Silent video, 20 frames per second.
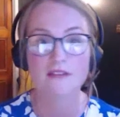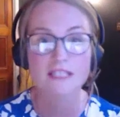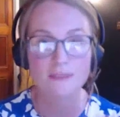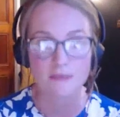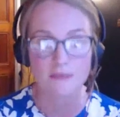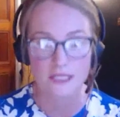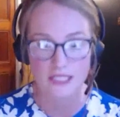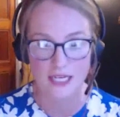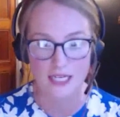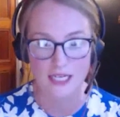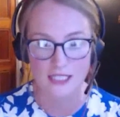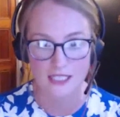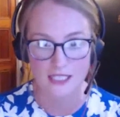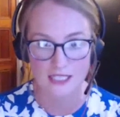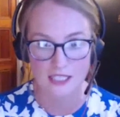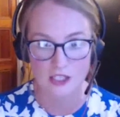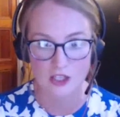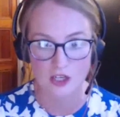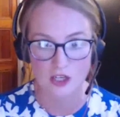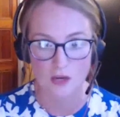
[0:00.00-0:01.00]
is a
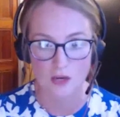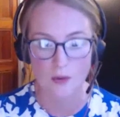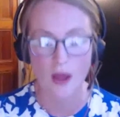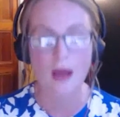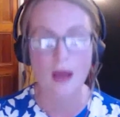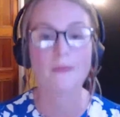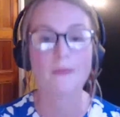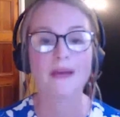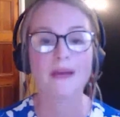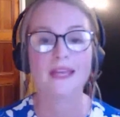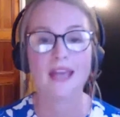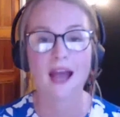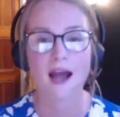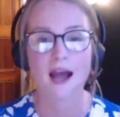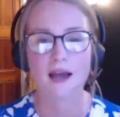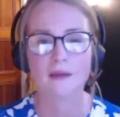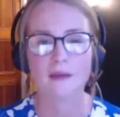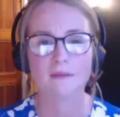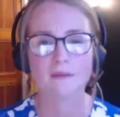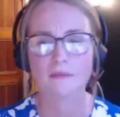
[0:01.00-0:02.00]
mastitis issue, but yet
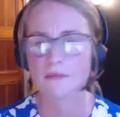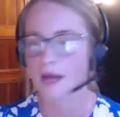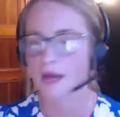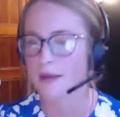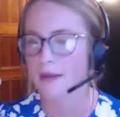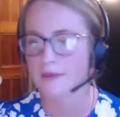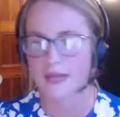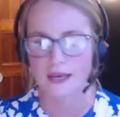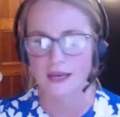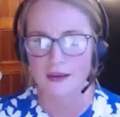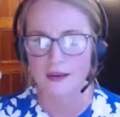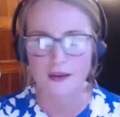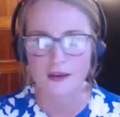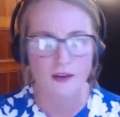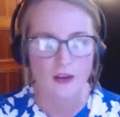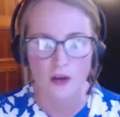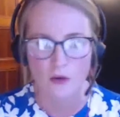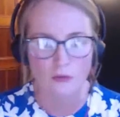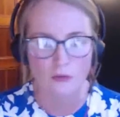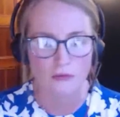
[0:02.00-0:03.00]
I'm getting a
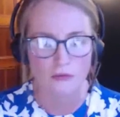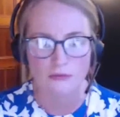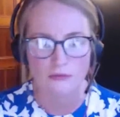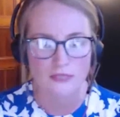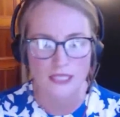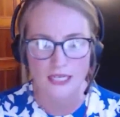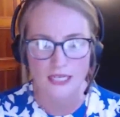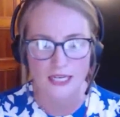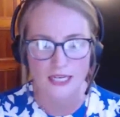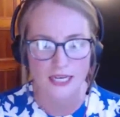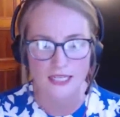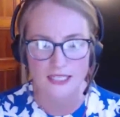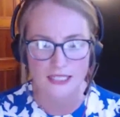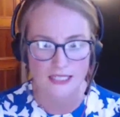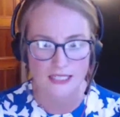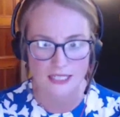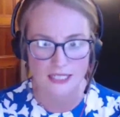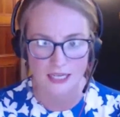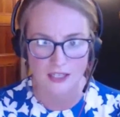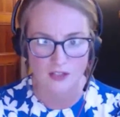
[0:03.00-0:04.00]
no DNA
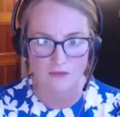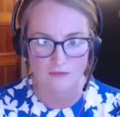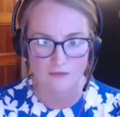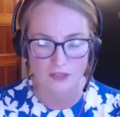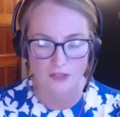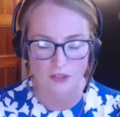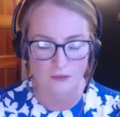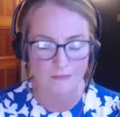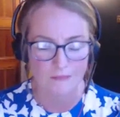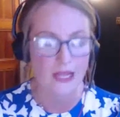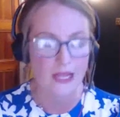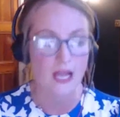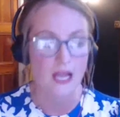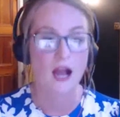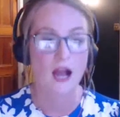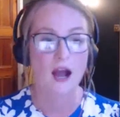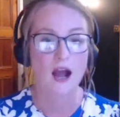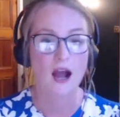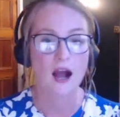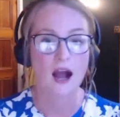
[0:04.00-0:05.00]
detection result,
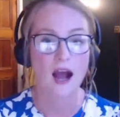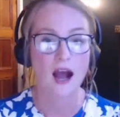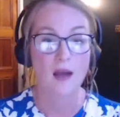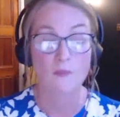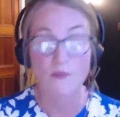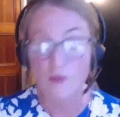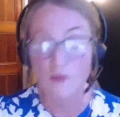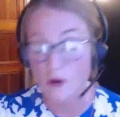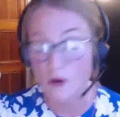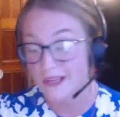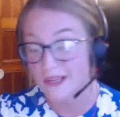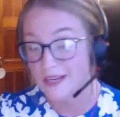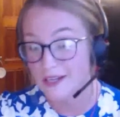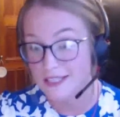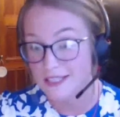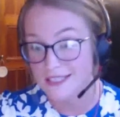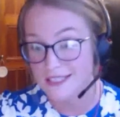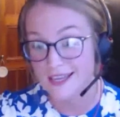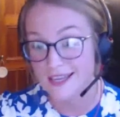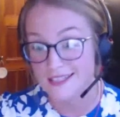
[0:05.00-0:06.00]
I'm probably going
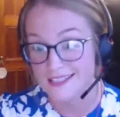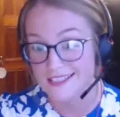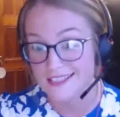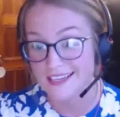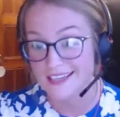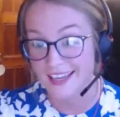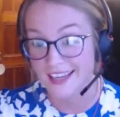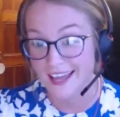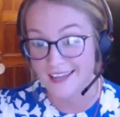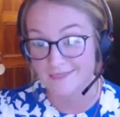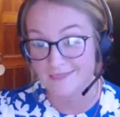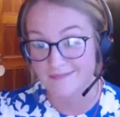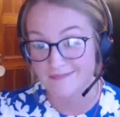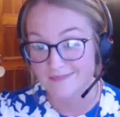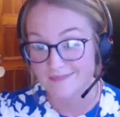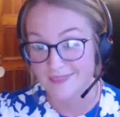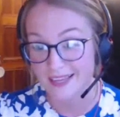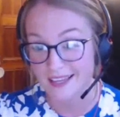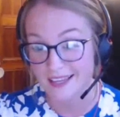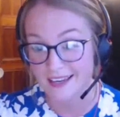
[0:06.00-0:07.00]
to test again
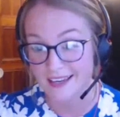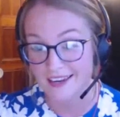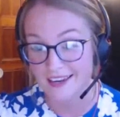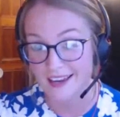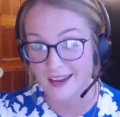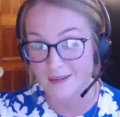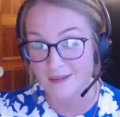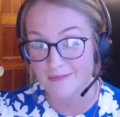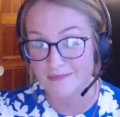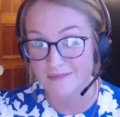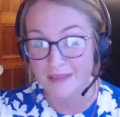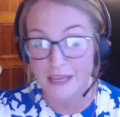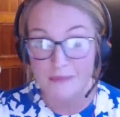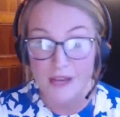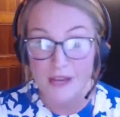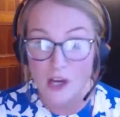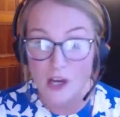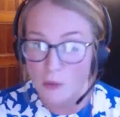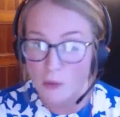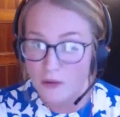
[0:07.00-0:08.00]
in
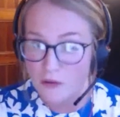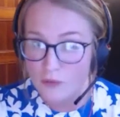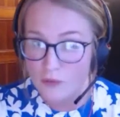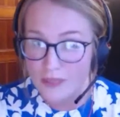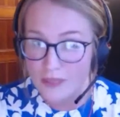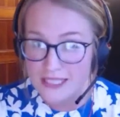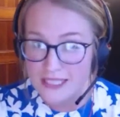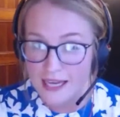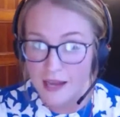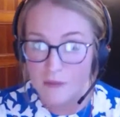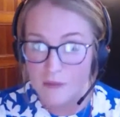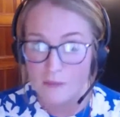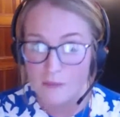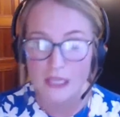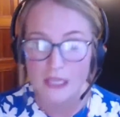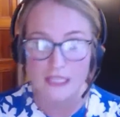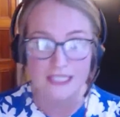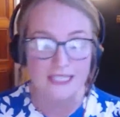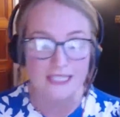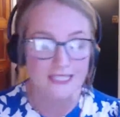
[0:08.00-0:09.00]
maybe a couple of weeks' time,
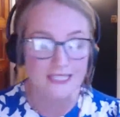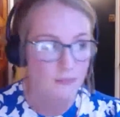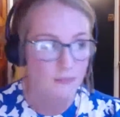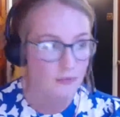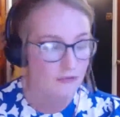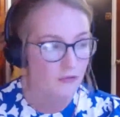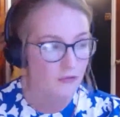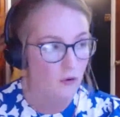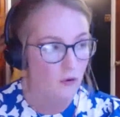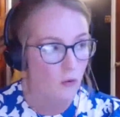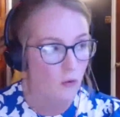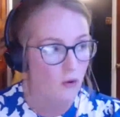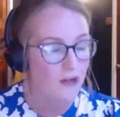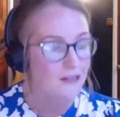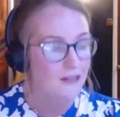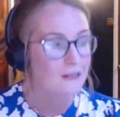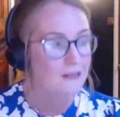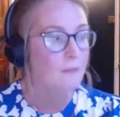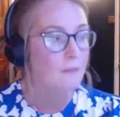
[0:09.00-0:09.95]
because I said before,